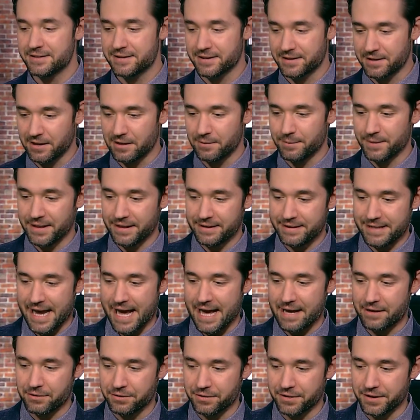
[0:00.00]
to come and
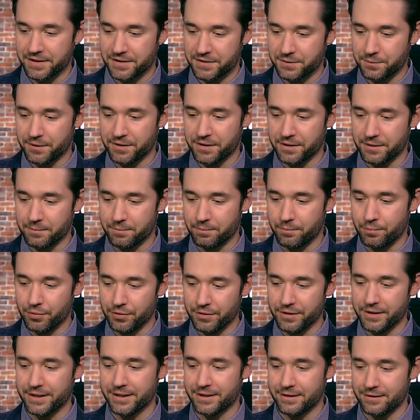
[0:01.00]
tackle this with a
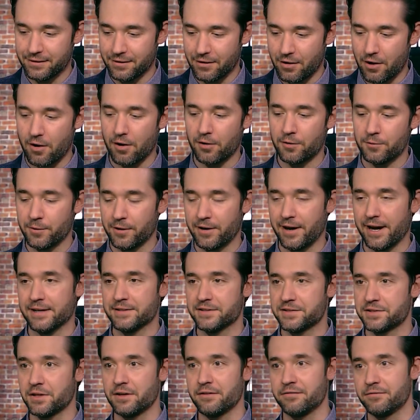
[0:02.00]
brilliant hardware
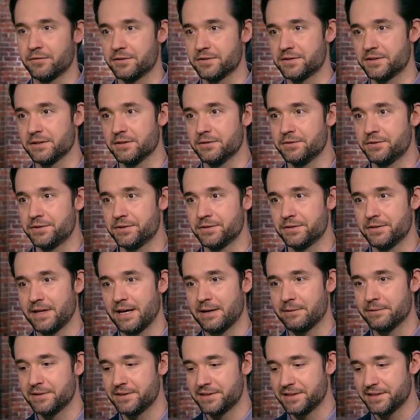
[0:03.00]
and software solution
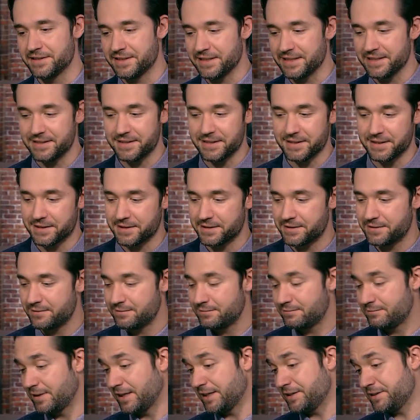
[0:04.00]
that was as easy
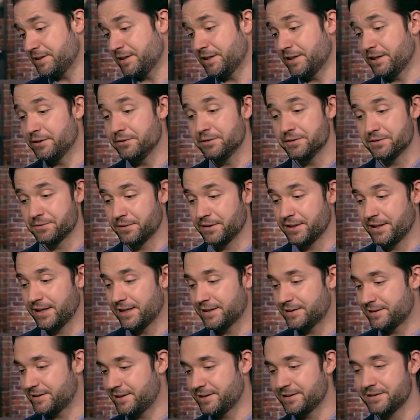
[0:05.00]
easy to use
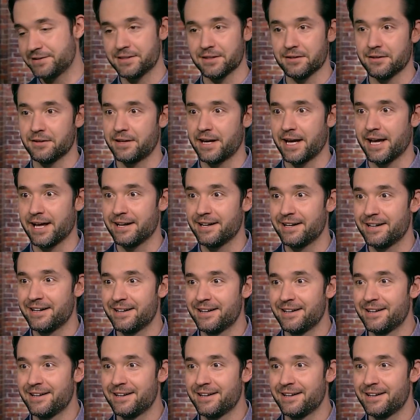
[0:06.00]
really as it is to look at.